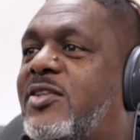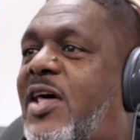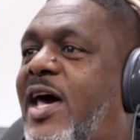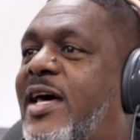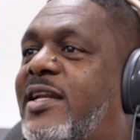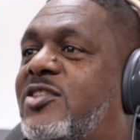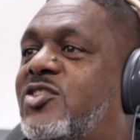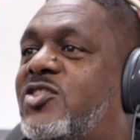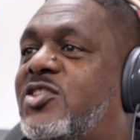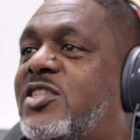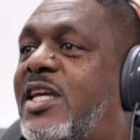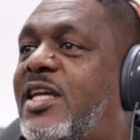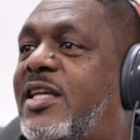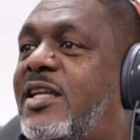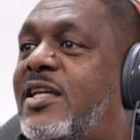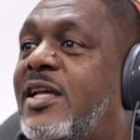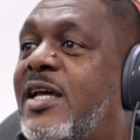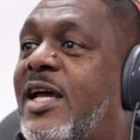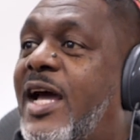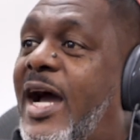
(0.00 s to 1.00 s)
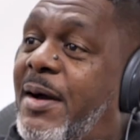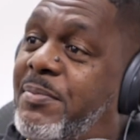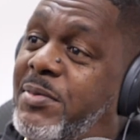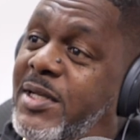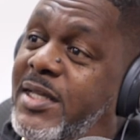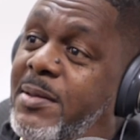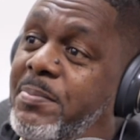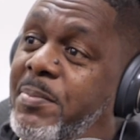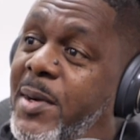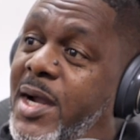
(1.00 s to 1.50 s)
Because I done seen it. I
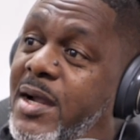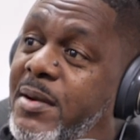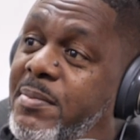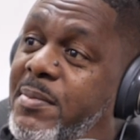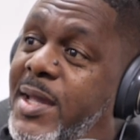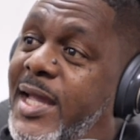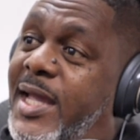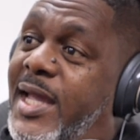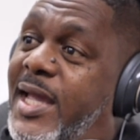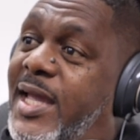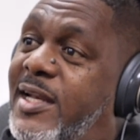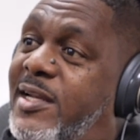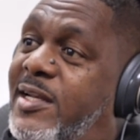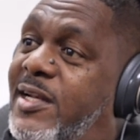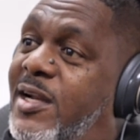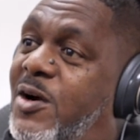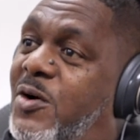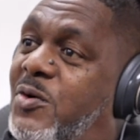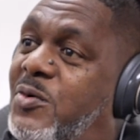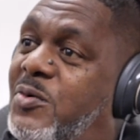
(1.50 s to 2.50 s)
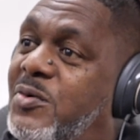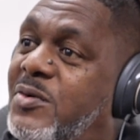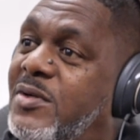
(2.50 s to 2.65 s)
believe Birdman had it on.